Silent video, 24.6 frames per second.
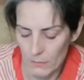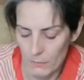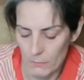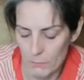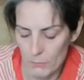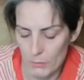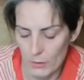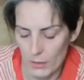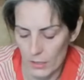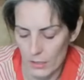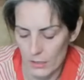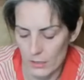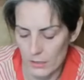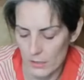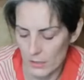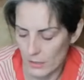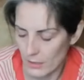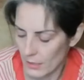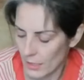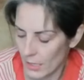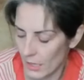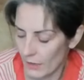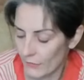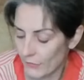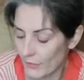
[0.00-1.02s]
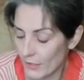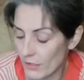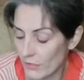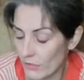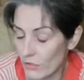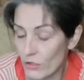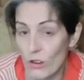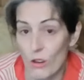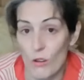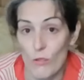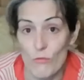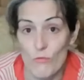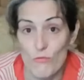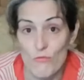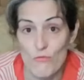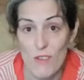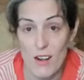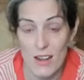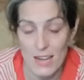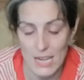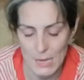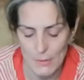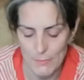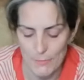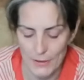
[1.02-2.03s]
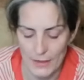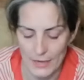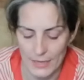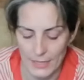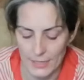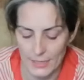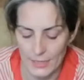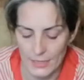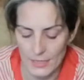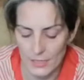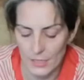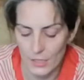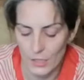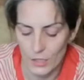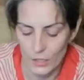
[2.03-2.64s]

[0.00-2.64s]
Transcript: But if you've got runny paint,